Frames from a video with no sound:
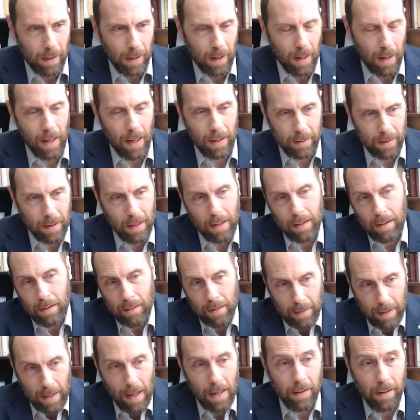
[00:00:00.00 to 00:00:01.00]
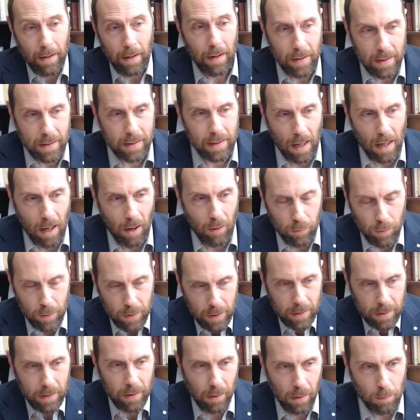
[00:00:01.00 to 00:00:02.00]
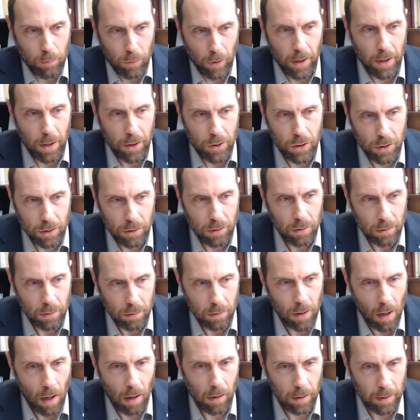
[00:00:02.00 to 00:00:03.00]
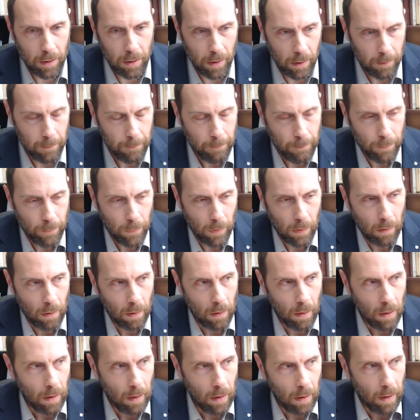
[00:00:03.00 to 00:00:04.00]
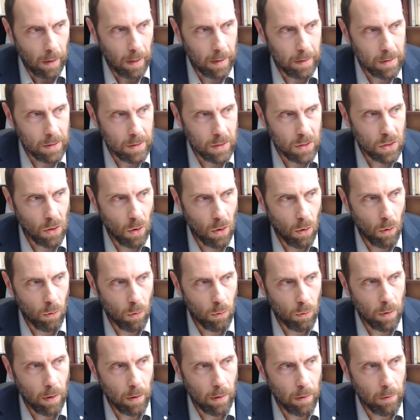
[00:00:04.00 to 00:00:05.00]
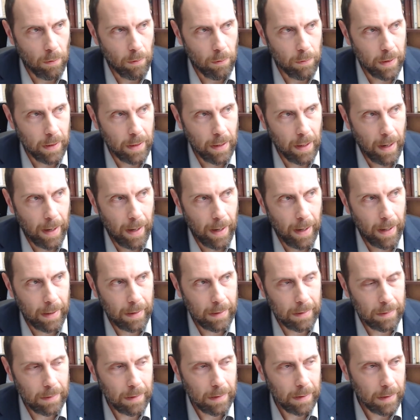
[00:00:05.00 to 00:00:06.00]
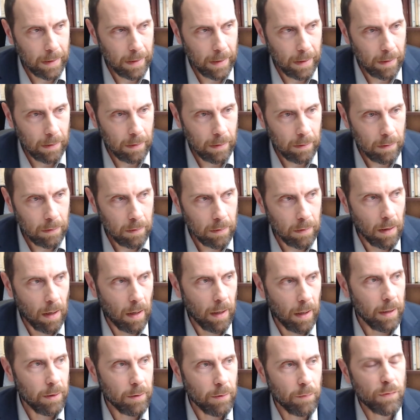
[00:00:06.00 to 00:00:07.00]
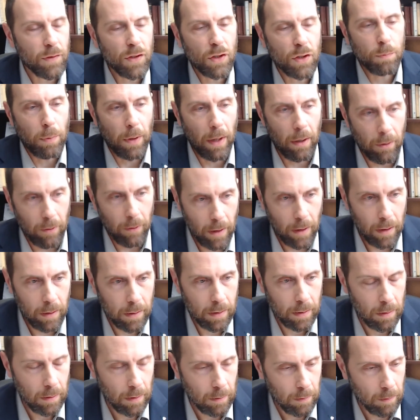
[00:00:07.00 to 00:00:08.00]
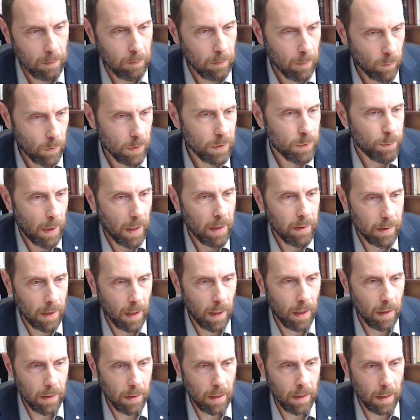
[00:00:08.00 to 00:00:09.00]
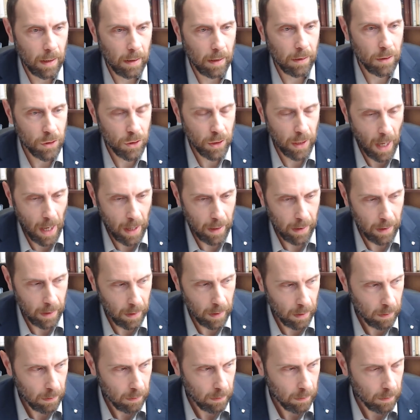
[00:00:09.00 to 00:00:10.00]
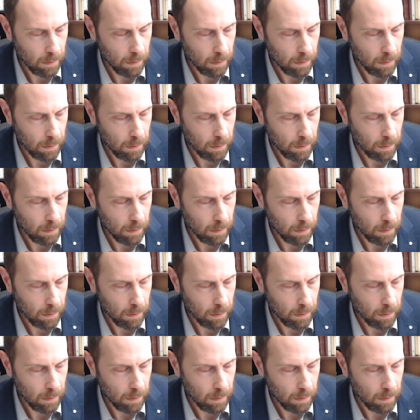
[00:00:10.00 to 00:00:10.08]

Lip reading: And Canada itself was still a British colony. And so the Anglican kind of spirit was maintained in English Canada.